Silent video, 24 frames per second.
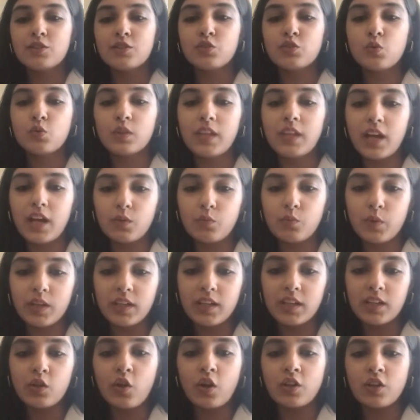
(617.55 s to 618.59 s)
so that
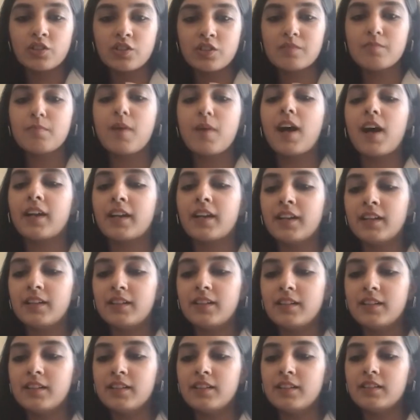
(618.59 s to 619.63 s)
we can not just
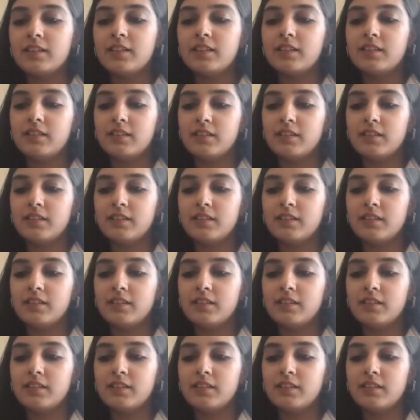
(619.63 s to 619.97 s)
market it